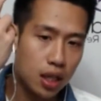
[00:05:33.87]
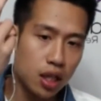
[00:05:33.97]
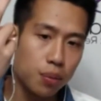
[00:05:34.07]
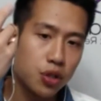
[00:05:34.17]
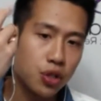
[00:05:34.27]

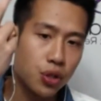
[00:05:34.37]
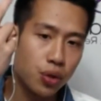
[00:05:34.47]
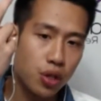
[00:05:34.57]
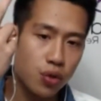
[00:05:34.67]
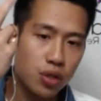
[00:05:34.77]
Number 2,
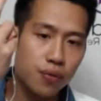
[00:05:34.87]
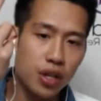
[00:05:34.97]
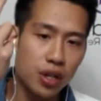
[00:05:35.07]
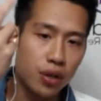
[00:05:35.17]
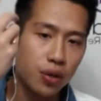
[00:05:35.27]
use a
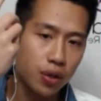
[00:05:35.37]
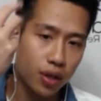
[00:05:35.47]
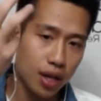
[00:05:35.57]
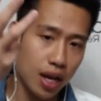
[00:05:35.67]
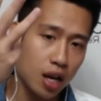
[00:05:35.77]
video.
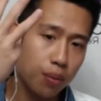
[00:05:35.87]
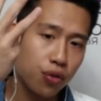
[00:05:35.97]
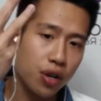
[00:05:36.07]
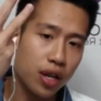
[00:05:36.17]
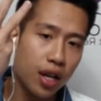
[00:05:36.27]
And number
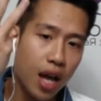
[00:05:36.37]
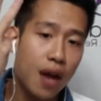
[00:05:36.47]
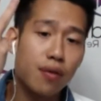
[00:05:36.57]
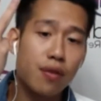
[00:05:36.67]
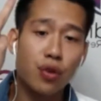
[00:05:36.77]
3,
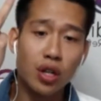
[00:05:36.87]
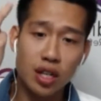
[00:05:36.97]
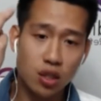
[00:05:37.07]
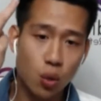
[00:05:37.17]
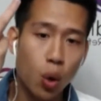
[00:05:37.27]
have your front
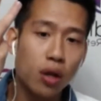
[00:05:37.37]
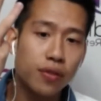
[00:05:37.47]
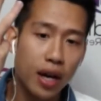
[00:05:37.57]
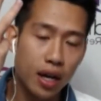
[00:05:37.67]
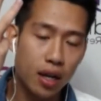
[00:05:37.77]
desk
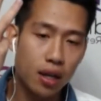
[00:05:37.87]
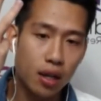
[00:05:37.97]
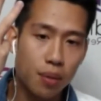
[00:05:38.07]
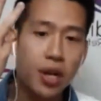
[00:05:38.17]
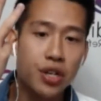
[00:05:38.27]
qualify
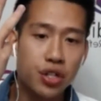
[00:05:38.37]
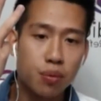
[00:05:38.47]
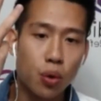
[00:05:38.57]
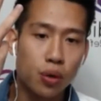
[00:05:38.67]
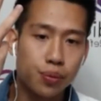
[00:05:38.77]
the patients
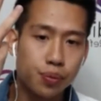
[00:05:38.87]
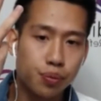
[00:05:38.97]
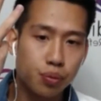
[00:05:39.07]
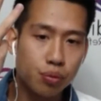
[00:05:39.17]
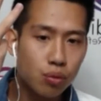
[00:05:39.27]
more.
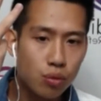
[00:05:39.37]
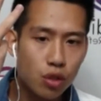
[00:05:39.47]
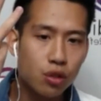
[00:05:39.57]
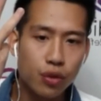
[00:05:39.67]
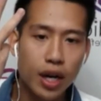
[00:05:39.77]

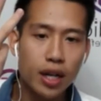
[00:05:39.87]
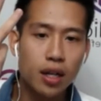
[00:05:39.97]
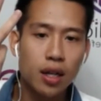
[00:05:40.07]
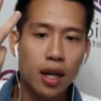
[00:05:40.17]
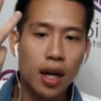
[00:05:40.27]
Right.
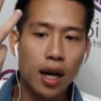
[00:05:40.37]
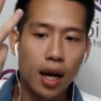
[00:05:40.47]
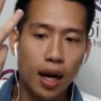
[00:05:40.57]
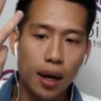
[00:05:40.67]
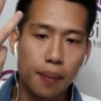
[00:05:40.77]

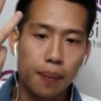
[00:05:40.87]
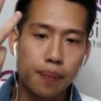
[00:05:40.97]
And